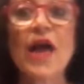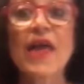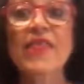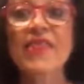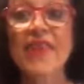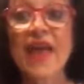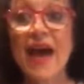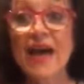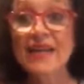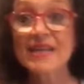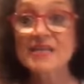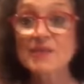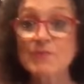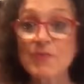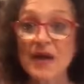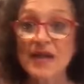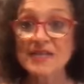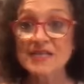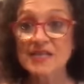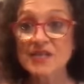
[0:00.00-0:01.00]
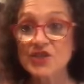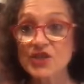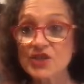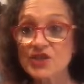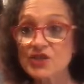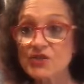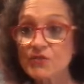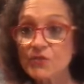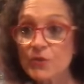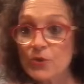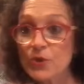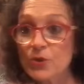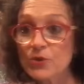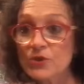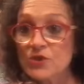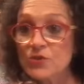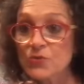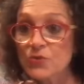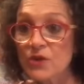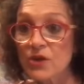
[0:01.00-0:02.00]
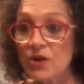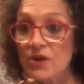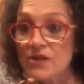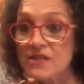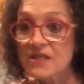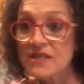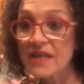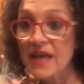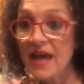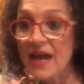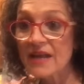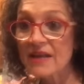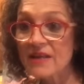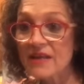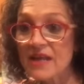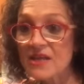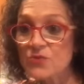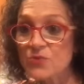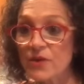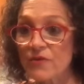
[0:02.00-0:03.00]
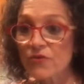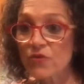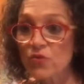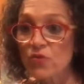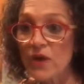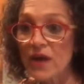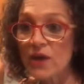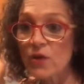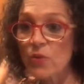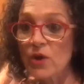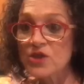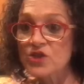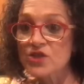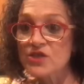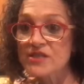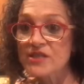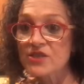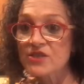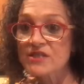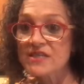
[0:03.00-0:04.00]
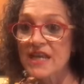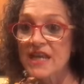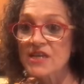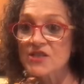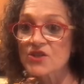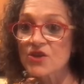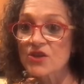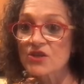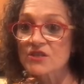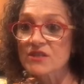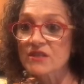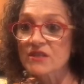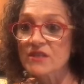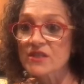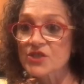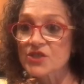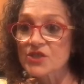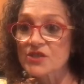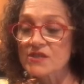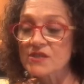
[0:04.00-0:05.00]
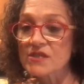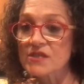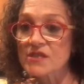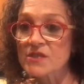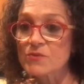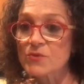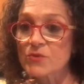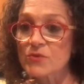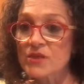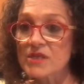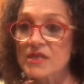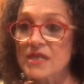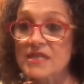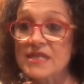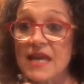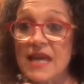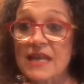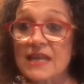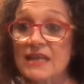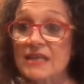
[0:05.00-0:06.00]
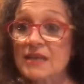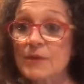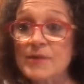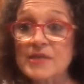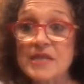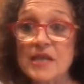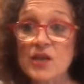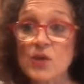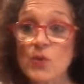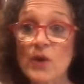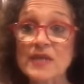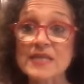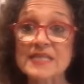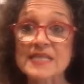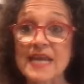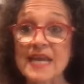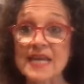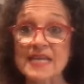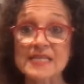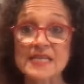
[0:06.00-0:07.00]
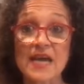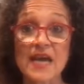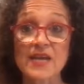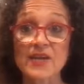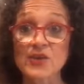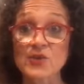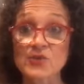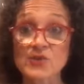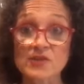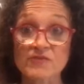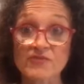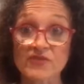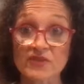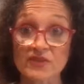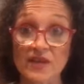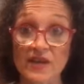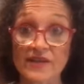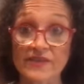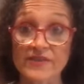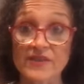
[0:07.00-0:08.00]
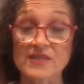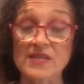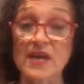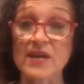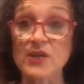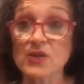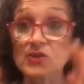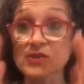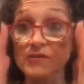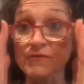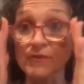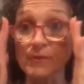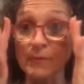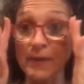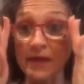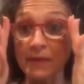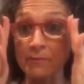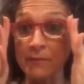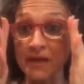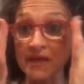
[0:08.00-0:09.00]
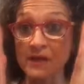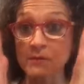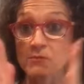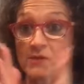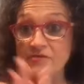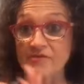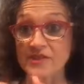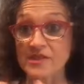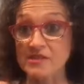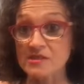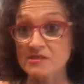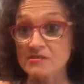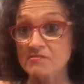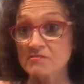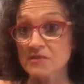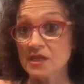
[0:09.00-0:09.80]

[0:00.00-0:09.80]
that is my suggestion for you in regards to that. Yes, we have great questions here. Dates are delicious in smoothies. Yes, and let me tell you what, dates, I use them for a lot of things. I use them for making muffins.